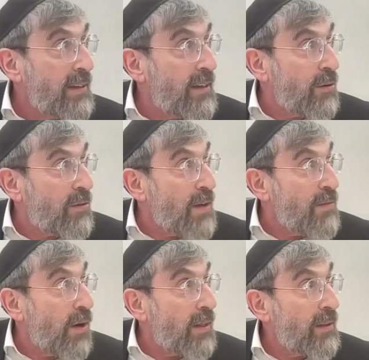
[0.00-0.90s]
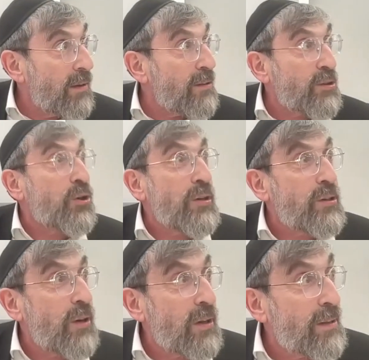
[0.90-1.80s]
You know, graveyard, a little
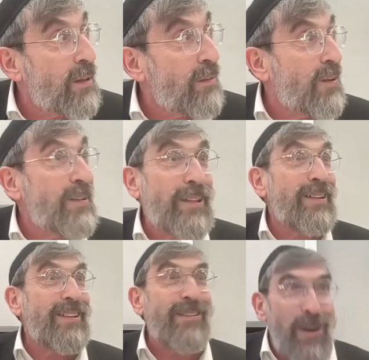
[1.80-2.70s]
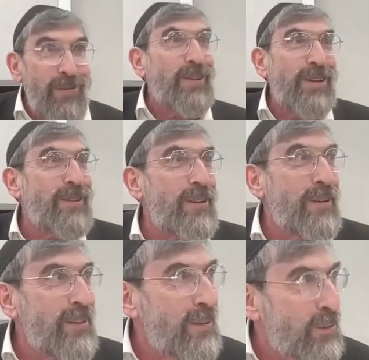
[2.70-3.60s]
churchyard. They find a little graveyard next to
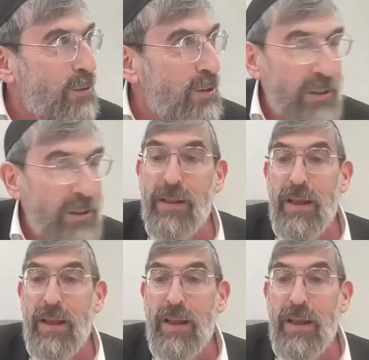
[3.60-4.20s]
the church.